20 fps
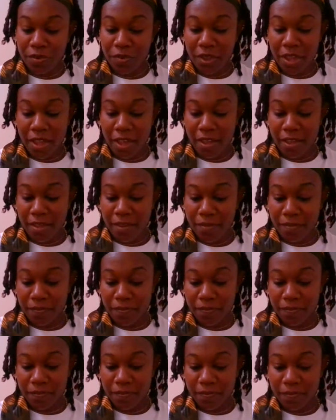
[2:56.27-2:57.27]
okay?
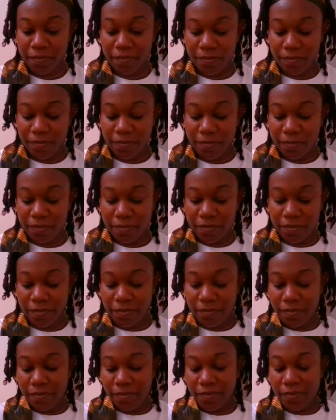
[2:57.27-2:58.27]

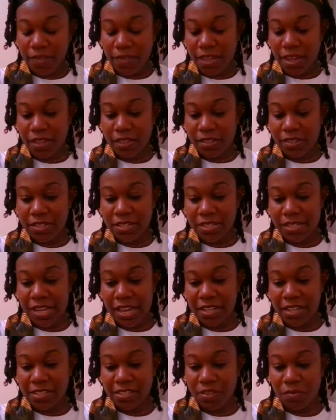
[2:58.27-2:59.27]
Yeah, this is
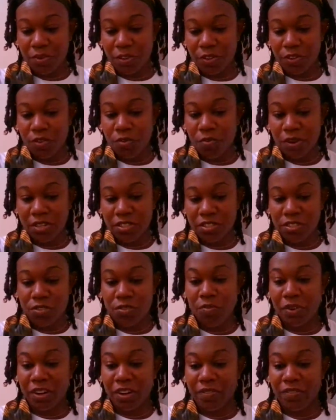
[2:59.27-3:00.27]
not someone you want
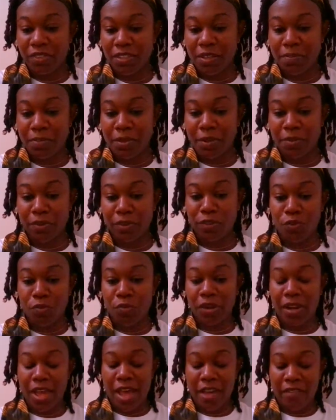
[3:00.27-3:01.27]
to really be with, you
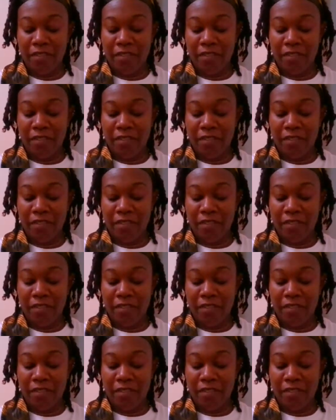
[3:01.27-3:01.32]
want to